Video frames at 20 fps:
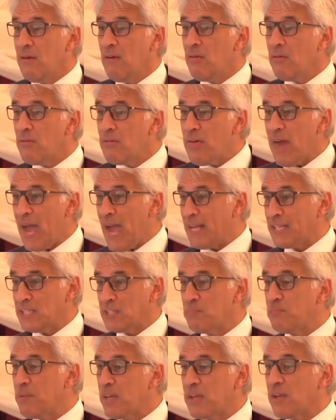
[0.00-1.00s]
that's
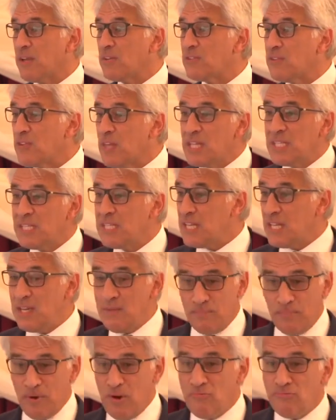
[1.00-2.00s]
because of the
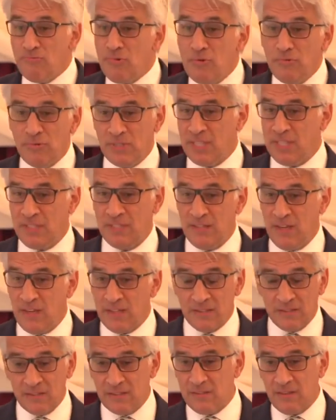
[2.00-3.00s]
deeper
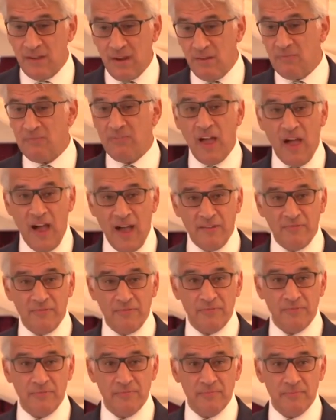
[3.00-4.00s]
rootedness of
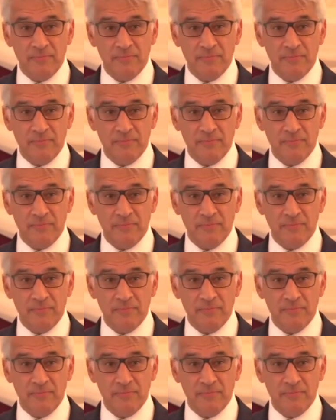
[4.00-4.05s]
life.